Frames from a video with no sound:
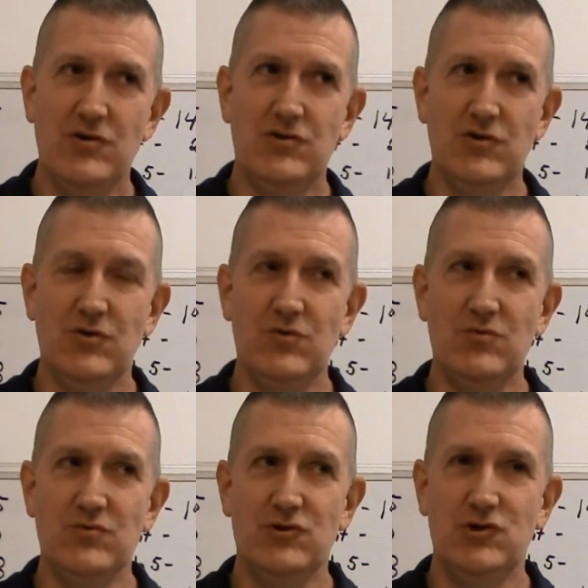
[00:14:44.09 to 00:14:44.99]

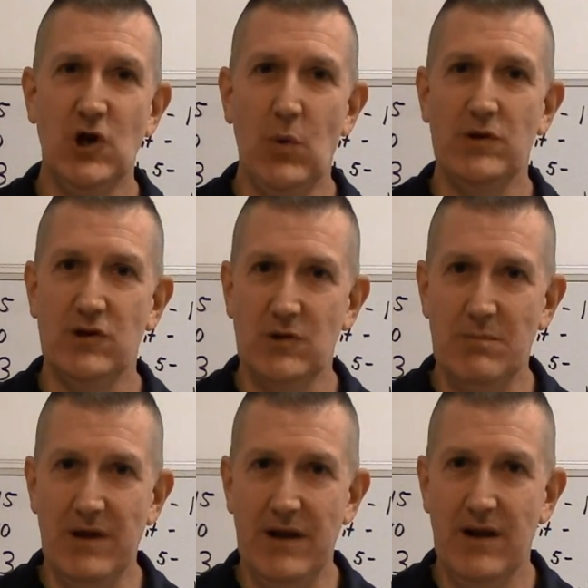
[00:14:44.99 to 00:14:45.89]
to show a little
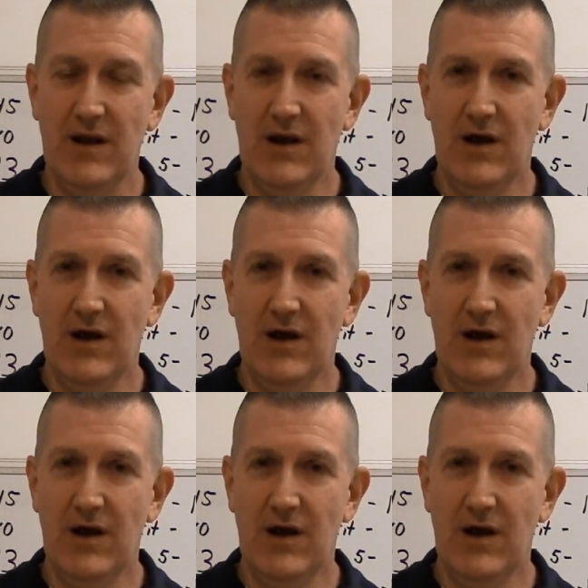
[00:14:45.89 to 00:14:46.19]
bit